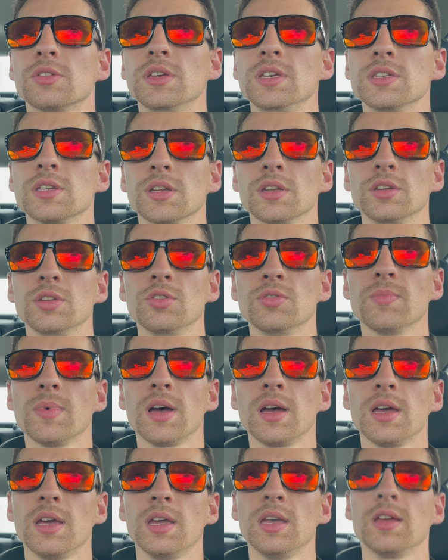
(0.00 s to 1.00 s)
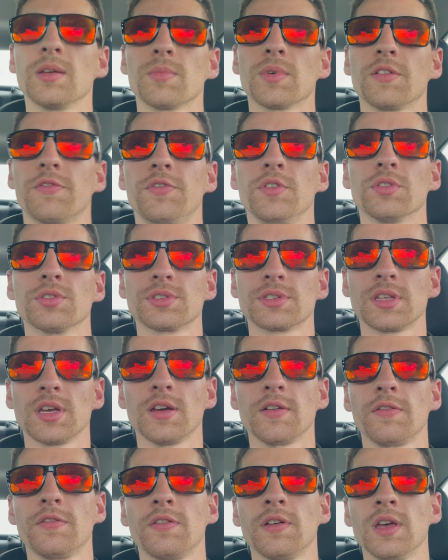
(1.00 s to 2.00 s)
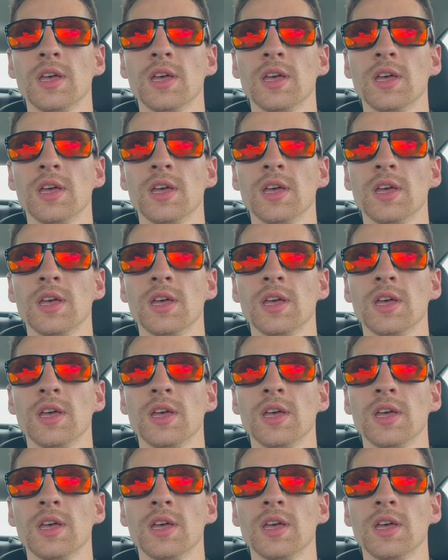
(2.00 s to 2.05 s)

he's gonna do my fuel stuff.